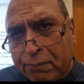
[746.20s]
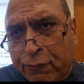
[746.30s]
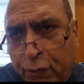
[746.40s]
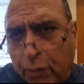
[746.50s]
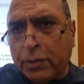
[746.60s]

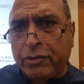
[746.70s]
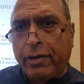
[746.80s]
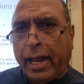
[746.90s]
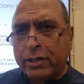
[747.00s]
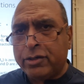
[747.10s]
forward
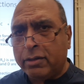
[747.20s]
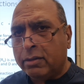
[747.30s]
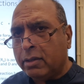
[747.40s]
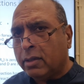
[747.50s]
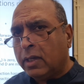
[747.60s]
reaction,
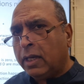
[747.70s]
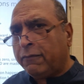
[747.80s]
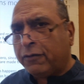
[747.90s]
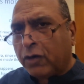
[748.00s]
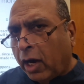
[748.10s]

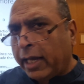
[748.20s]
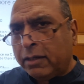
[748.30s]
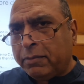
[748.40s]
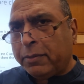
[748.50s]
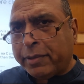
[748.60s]
if you've got A
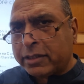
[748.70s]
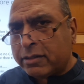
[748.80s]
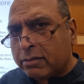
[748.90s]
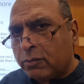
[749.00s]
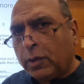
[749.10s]
and B
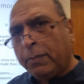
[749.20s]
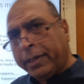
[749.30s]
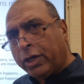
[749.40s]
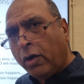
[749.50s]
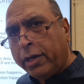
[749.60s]
present, will be
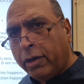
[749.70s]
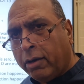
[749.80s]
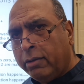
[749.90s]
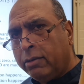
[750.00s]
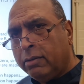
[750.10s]
going
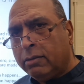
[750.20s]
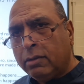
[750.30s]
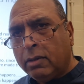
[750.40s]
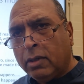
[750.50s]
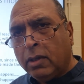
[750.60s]
on.
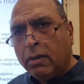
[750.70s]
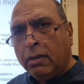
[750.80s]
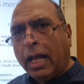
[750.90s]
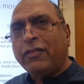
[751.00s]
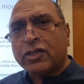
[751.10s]

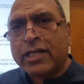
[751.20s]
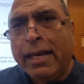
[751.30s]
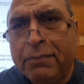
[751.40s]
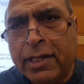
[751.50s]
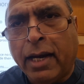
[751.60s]
At the
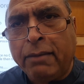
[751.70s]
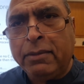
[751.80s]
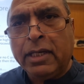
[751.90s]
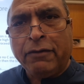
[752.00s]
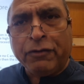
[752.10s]
same time,
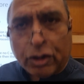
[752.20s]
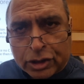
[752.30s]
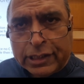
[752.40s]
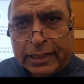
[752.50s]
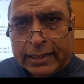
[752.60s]
if you've got
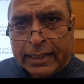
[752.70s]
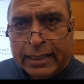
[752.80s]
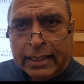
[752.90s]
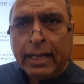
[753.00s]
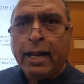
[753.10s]
C and
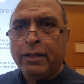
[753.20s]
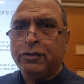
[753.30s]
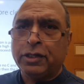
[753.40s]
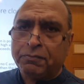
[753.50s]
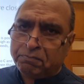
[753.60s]
D,
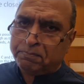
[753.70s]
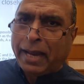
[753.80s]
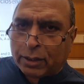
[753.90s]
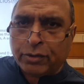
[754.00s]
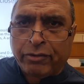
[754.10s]
the
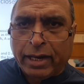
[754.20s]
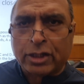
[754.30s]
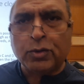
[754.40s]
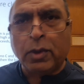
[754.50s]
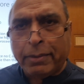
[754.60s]
backward
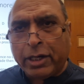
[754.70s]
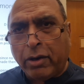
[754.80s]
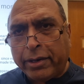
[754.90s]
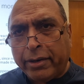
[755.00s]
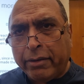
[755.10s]
reaction will be
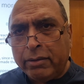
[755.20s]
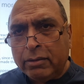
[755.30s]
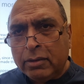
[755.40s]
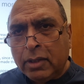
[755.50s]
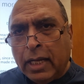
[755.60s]
going on.
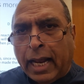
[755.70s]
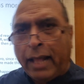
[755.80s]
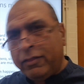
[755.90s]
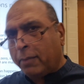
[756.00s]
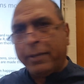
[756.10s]

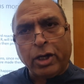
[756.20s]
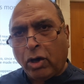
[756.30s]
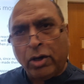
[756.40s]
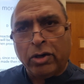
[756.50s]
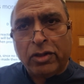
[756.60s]
And they'll be
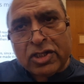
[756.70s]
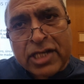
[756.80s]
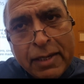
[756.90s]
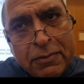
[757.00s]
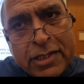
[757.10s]
going on at the
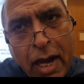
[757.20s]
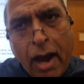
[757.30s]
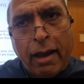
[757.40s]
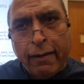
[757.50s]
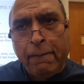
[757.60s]
same
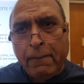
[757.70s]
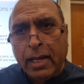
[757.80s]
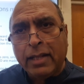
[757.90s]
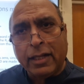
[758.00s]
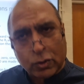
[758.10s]
time.
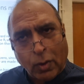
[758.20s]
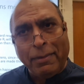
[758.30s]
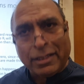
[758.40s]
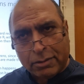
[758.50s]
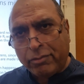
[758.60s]
That's what
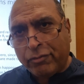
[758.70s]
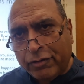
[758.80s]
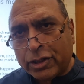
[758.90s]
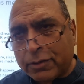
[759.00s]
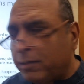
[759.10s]
makes them
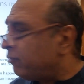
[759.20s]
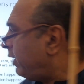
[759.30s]
reversible